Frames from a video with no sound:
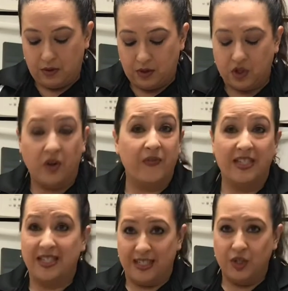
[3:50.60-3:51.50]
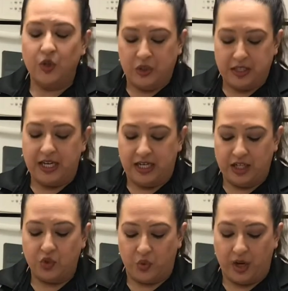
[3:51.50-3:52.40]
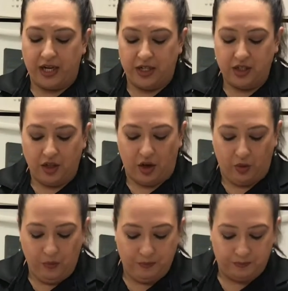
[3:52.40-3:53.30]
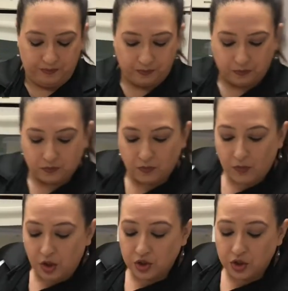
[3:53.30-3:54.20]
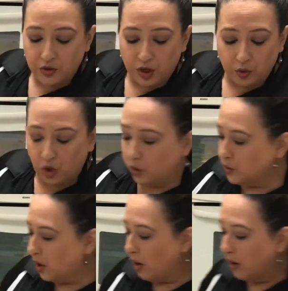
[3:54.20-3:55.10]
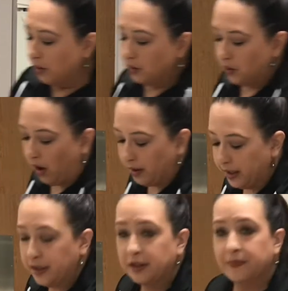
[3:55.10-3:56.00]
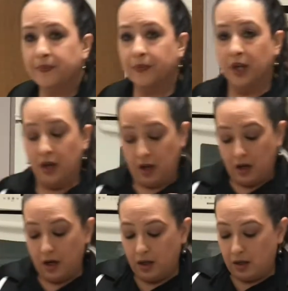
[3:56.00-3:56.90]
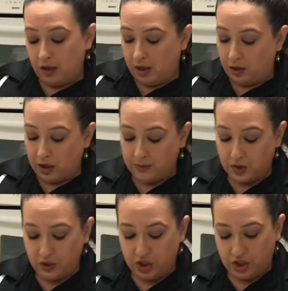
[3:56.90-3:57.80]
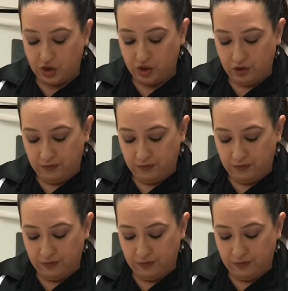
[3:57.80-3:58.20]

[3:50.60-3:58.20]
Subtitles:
So if it sizzles, then it's ready to go. So there goes our garlic. Here comes our ginger